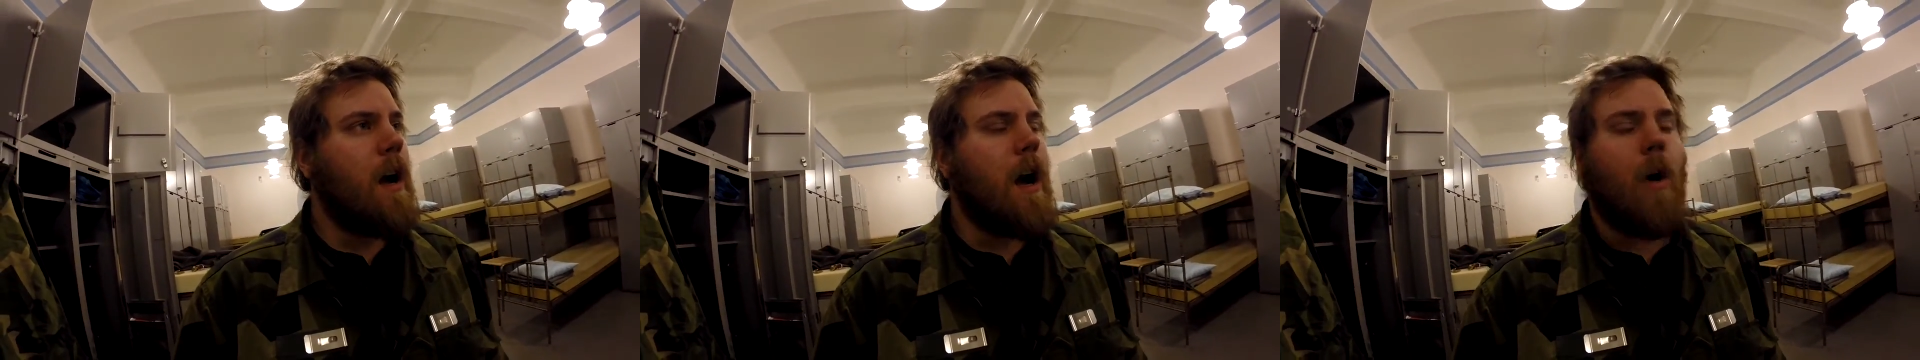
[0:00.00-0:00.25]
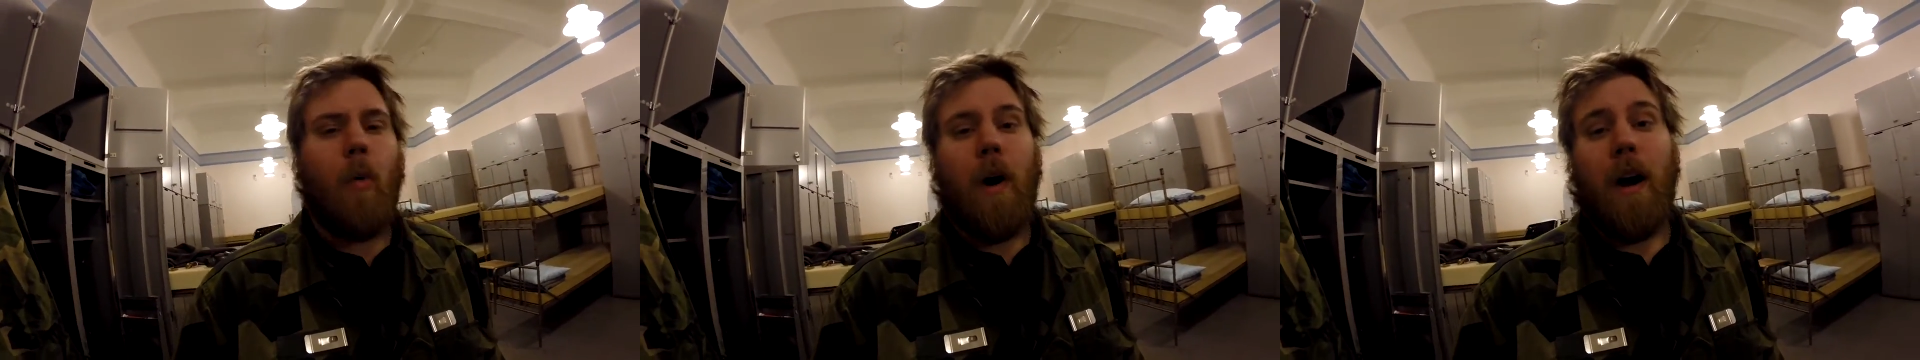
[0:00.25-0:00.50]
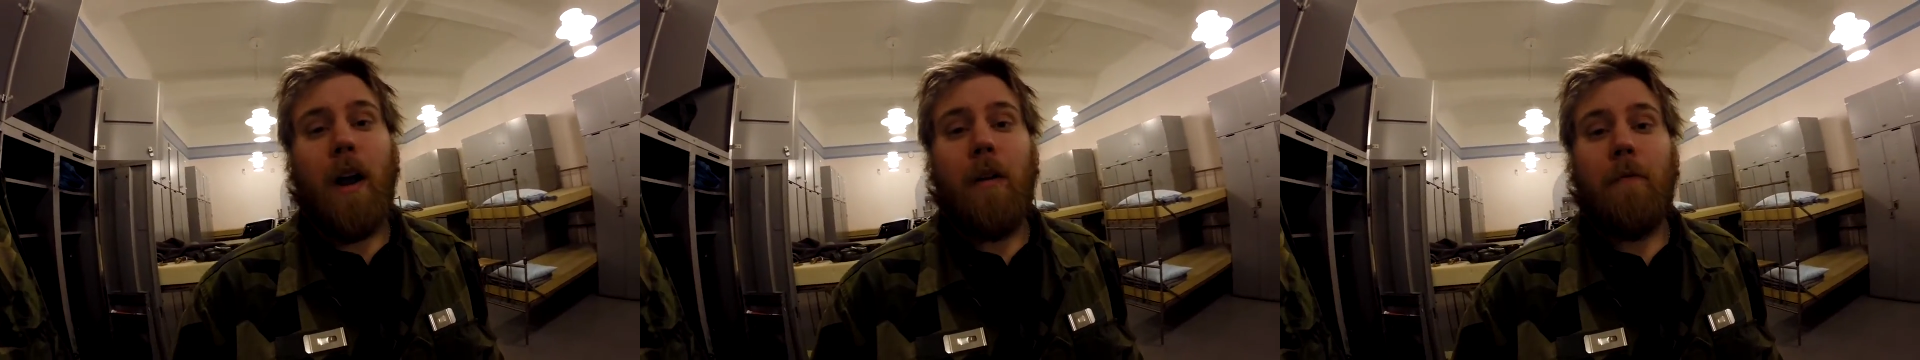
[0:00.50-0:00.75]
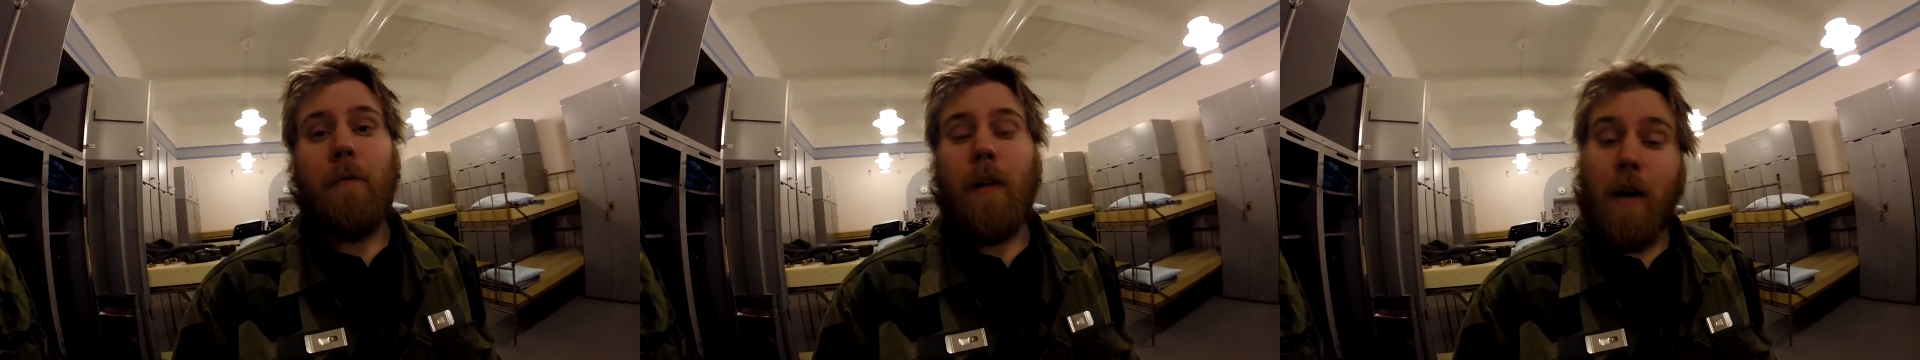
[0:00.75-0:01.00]
Hawaii
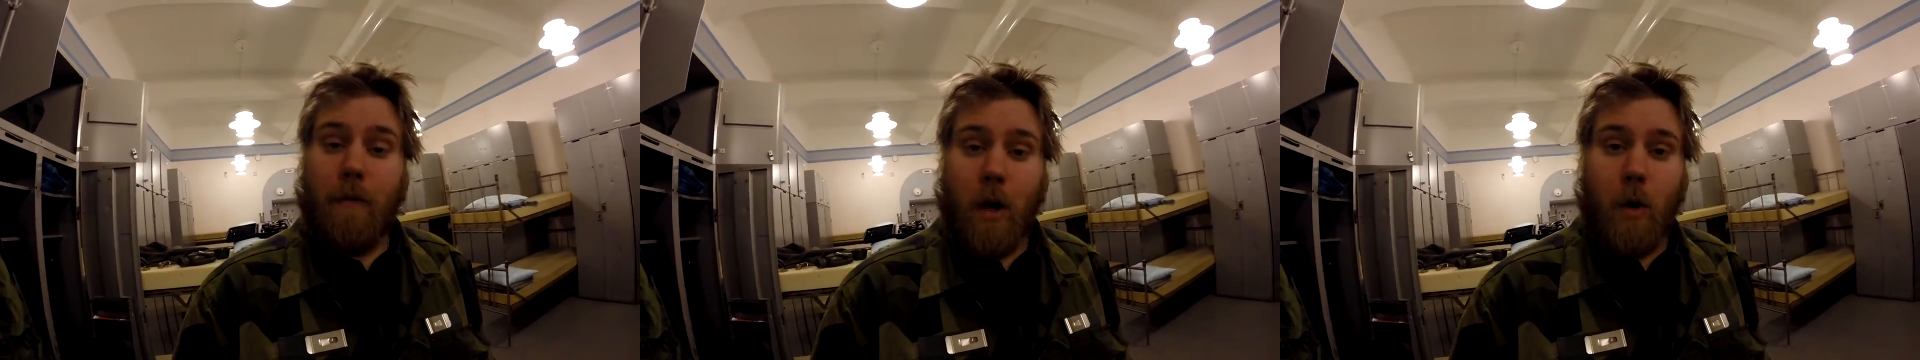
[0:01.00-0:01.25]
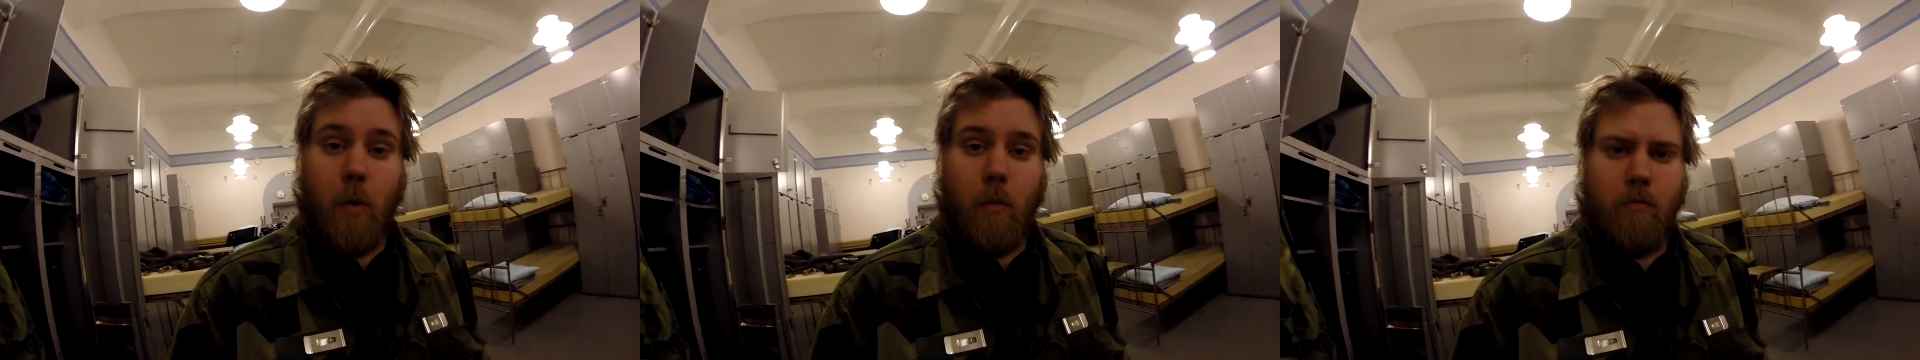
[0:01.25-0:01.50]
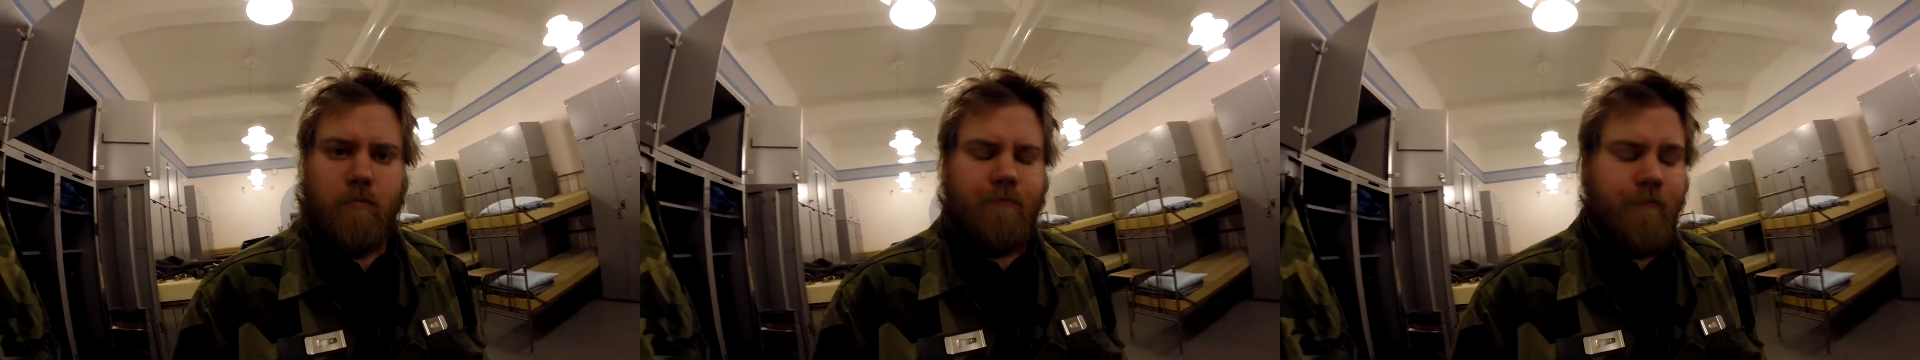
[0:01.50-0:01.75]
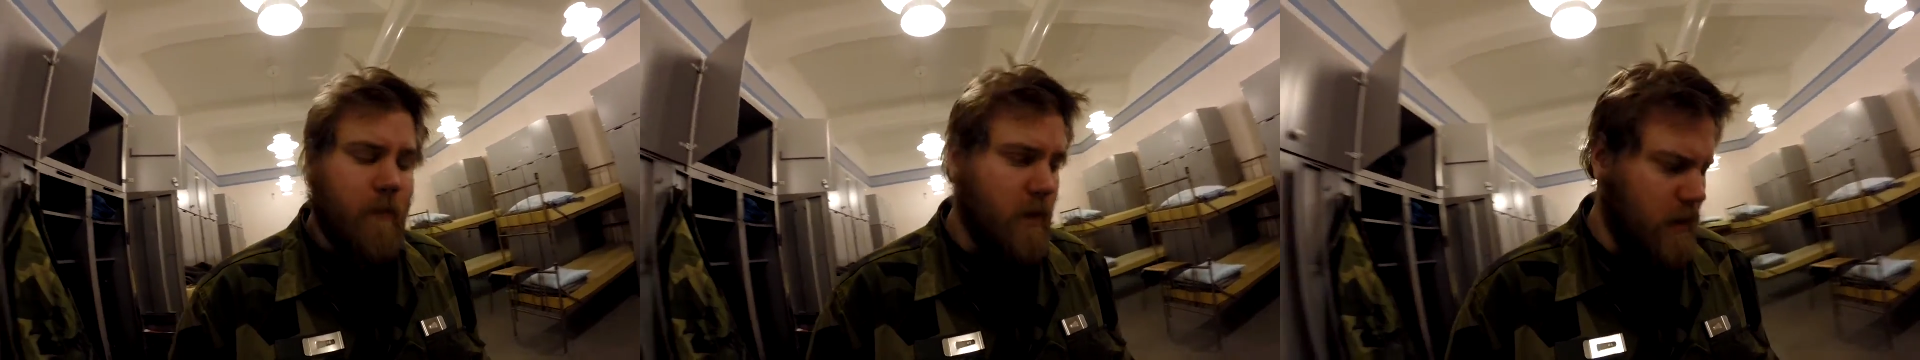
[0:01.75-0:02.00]
5
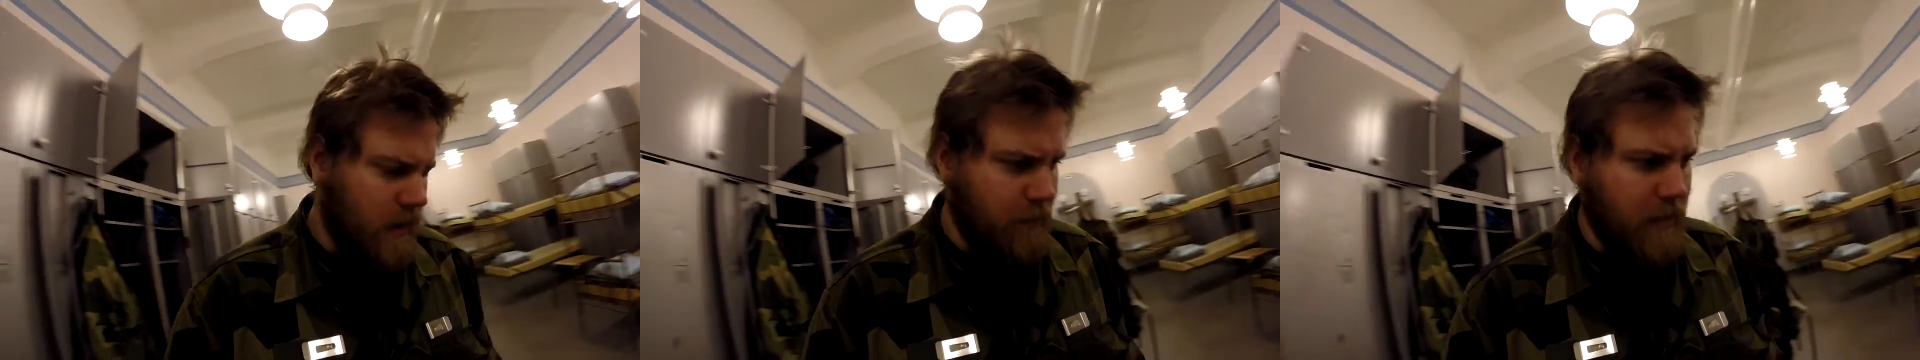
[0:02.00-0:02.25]
Not